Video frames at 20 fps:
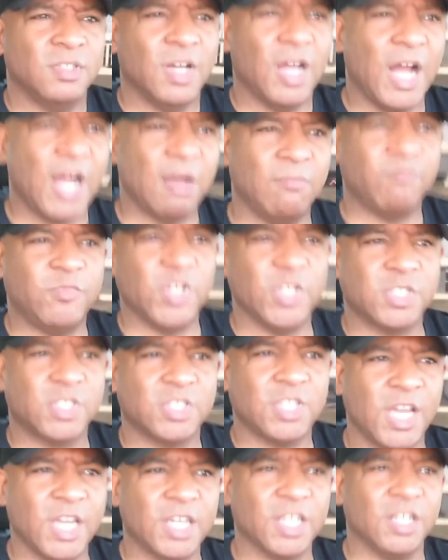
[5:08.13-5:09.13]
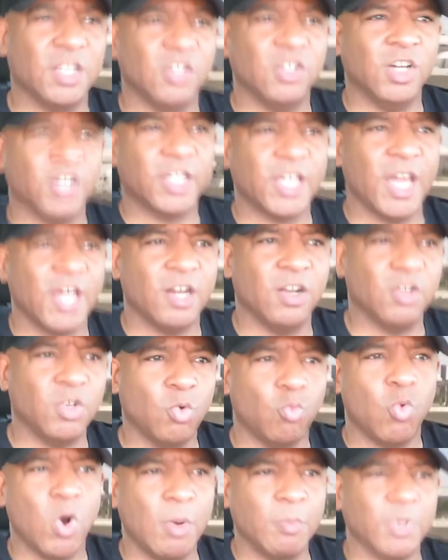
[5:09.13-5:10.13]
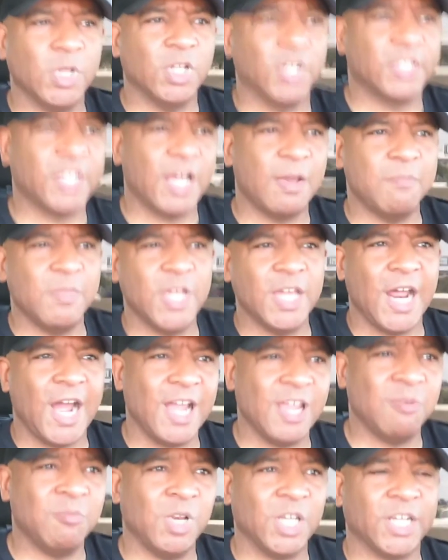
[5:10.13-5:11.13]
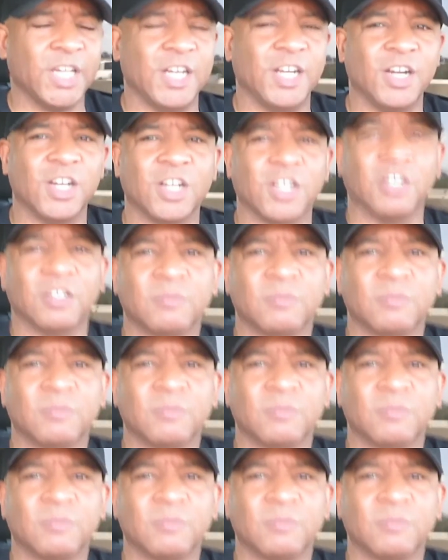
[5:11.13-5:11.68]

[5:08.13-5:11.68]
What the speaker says: I'm just taking a look at her. The woman looked at me, I ain't look at her.